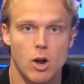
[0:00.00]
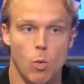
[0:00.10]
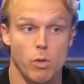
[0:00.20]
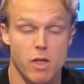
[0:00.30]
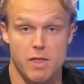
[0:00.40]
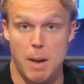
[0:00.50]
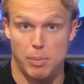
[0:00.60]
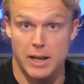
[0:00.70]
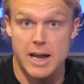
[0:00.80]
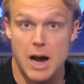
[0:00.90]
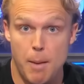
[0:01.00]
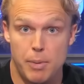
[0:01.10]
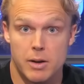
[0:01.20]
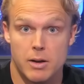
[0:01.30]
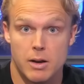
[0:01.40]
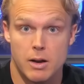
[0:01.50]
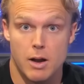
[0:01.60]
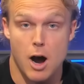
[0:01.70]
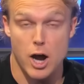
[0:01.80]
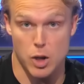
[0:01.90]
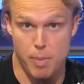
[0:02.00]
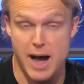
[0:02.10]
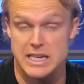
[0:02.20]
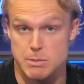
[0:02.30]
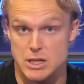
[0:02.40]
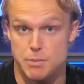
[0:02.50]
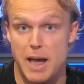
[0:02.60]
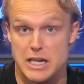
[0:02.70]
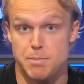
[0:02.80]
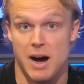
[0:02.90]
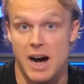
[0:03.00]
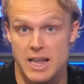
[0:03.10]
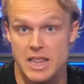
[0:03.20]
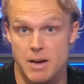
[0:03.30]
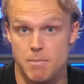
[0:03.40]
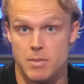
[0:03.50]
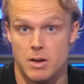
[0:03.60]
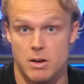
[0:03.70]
well, then they play up, occupy some space behind them,